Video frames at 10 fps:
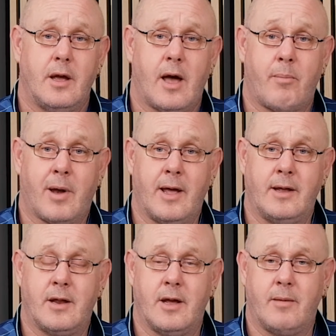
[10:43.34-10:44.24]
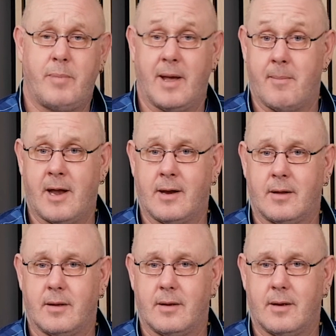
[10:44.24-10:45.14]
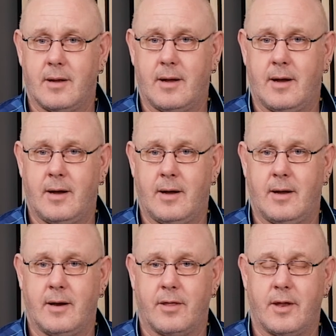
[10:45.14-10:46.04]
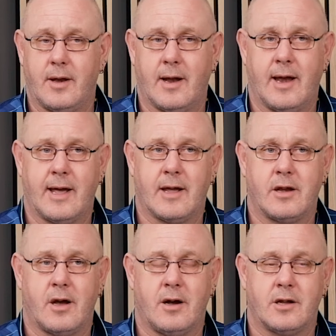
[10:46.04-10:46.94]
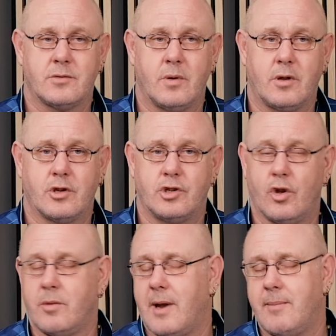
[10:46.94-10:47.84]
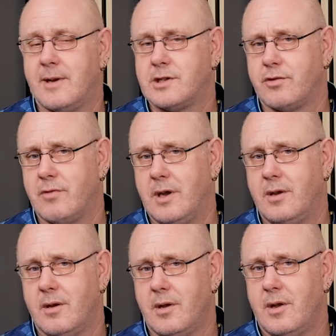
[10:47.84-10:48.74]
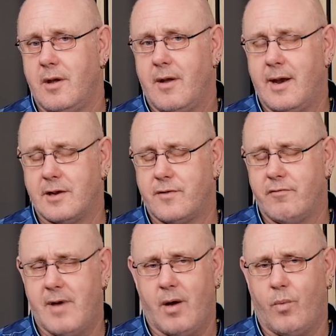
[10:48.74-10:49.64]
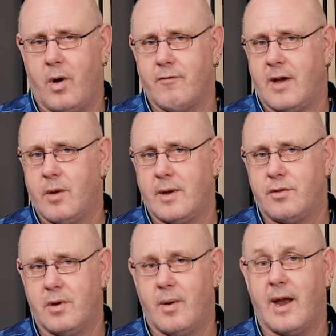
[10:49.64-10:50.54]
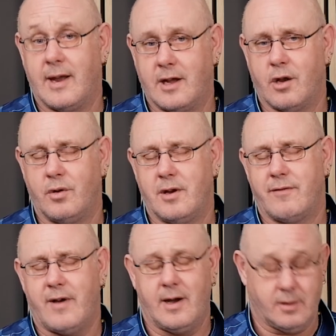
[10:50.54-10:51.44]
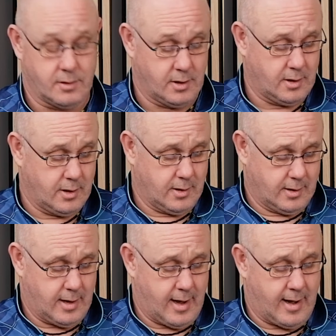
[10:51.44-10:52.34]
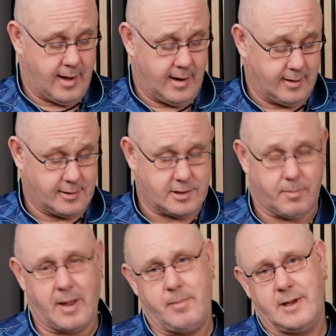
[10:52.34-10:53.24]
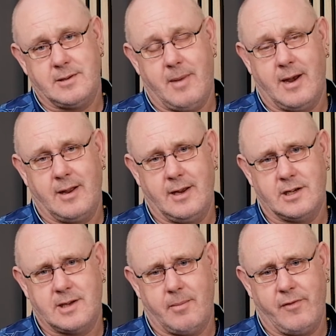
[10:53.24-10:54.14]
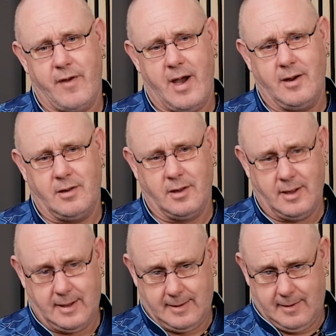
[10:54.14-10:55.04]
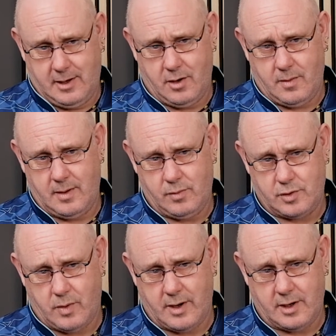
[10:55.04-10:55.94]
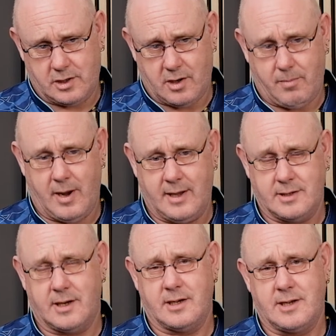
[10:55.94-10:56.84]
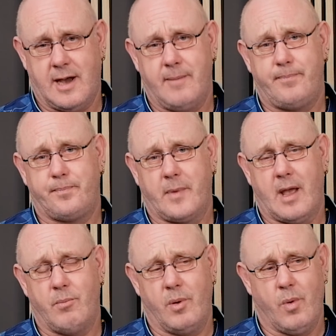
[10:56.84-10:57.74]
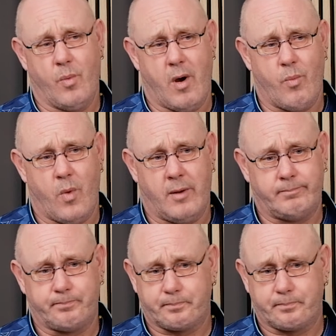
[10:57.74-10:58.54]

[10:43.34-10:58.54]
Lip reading: I played Peter Manley. And I think the leg of darts, because you're only playing best of 3, and that's from round 1 right the way through and including the final. And to play Peter Manley in the semi-final, you know, he was one of the top players at the time, and we were 1-1,